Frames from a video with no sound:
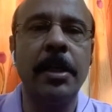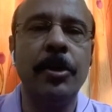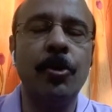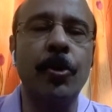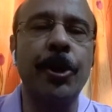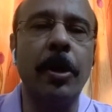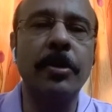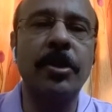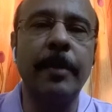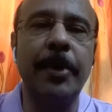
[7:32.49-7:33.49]
to cure
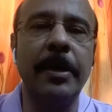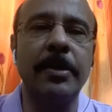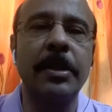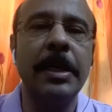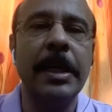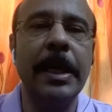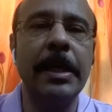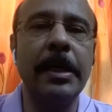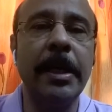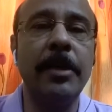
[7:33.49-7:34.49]
syphilis
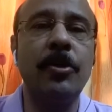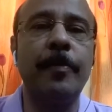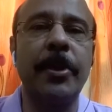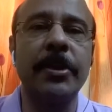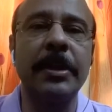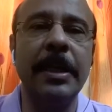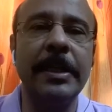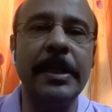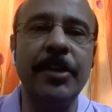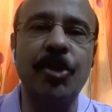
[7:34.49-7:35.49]
and led to
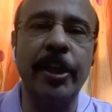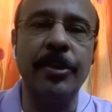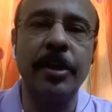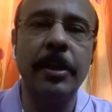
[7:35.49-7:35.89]
personality change.